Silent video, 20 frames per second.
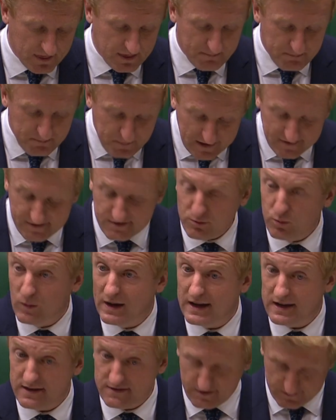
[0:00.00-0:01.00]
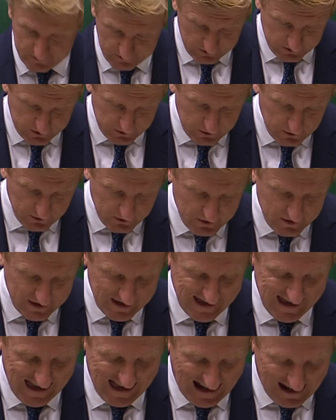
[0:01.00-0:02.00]
The best way to secure
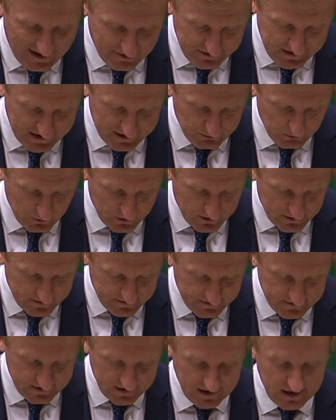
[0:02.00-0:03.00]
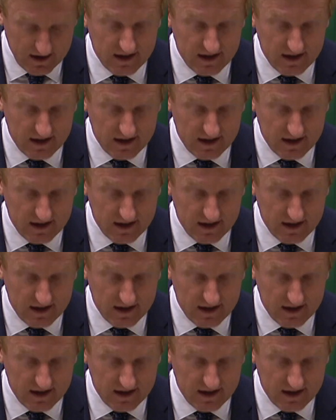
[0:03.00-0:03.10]
our networks